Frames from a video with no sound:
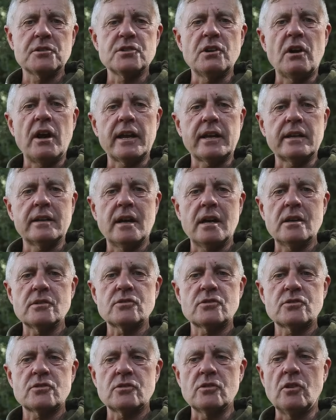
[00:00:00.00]
of tiger
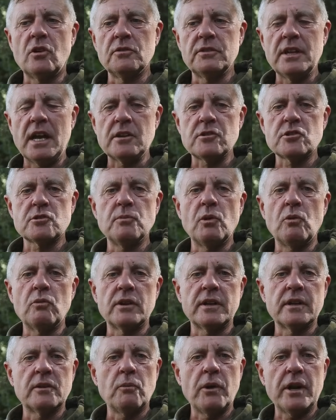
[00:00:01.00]
nuts on that this
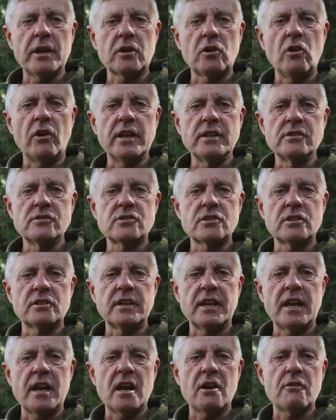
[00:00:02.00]
morning. And when I got into
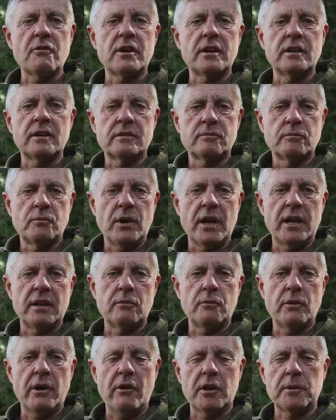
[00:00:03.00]
the area
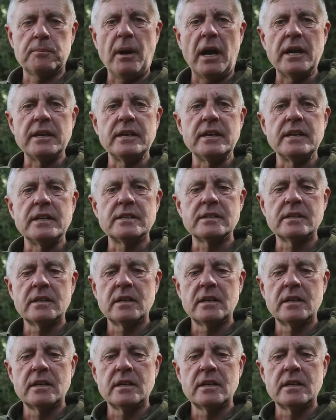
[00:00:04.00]
where I'd baited,